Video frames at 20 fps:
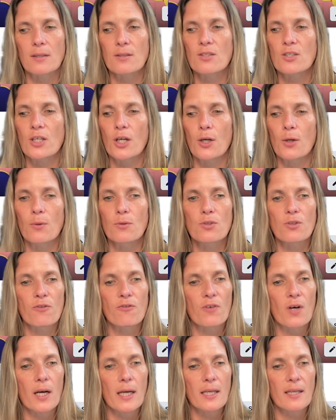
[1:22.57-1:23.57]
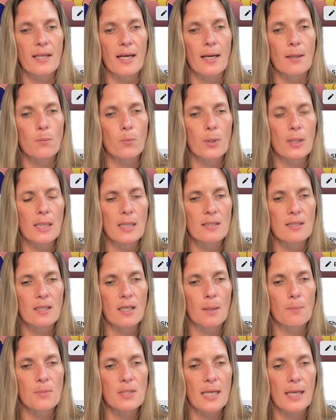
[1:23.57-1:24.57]
So to find that, we need to
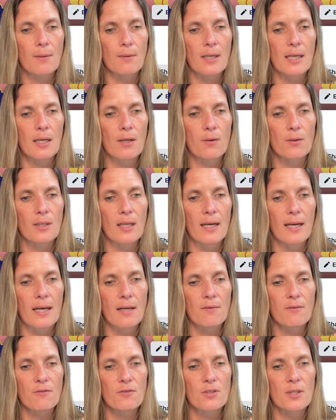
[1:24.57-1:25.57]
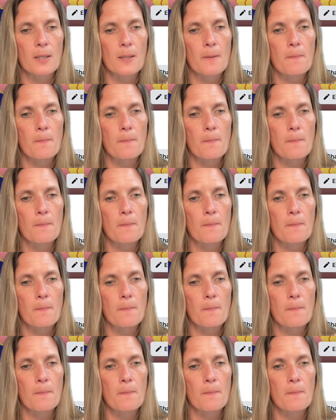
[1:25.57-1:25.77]
come down here on the left